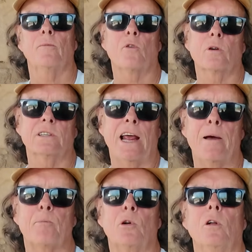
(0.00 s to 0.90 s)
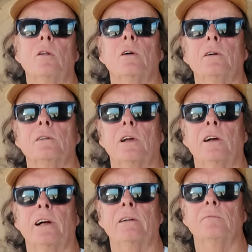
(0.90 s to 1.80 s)
So for example,
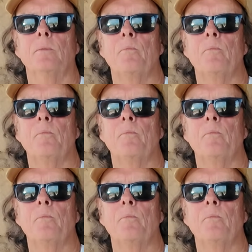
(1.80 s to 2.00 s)
uh,